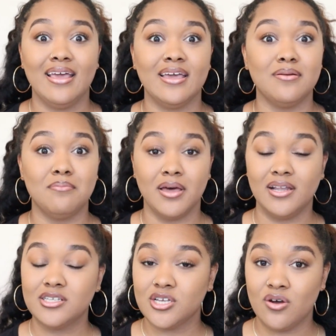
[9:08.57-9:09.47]
And
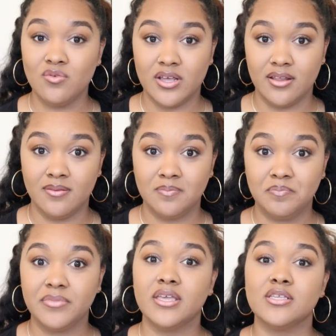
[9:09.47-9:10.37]
melatonin
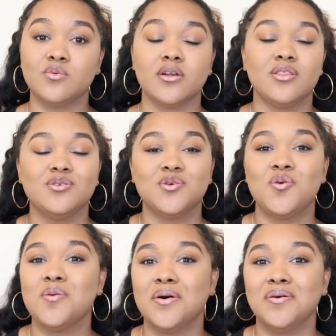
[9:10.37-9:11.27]
is one of those
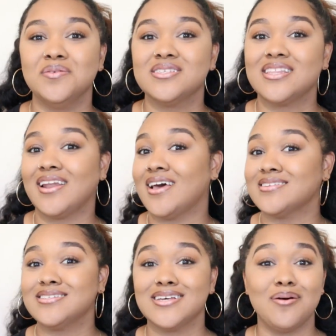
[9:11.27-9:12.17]
hormones that
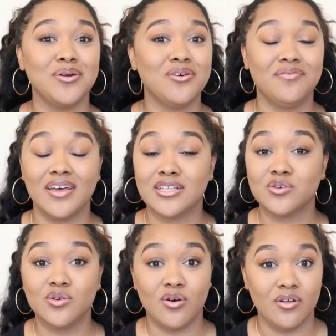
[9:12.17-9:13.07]
has a domino effect
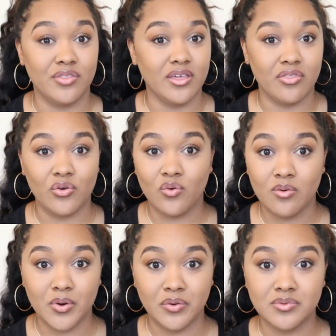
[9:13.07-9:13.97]
on all the other
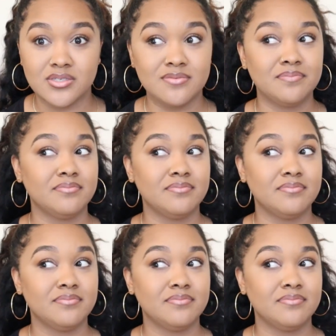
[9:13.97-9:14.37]
hormones.